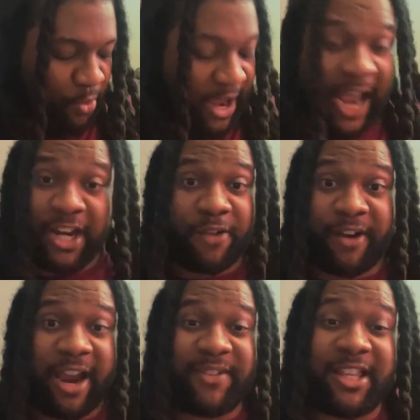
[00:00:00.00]
the way I
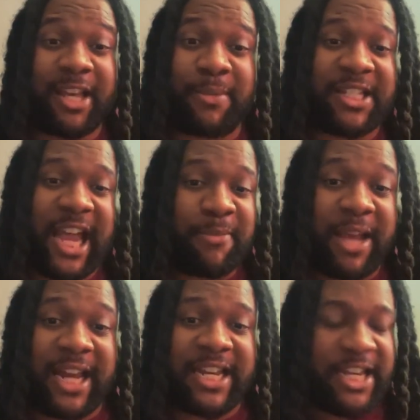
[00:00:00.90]
never have anything beside
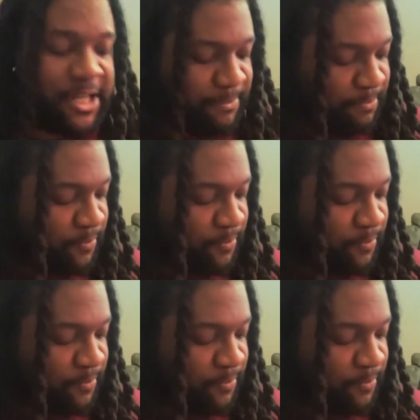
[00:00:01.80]
me I need.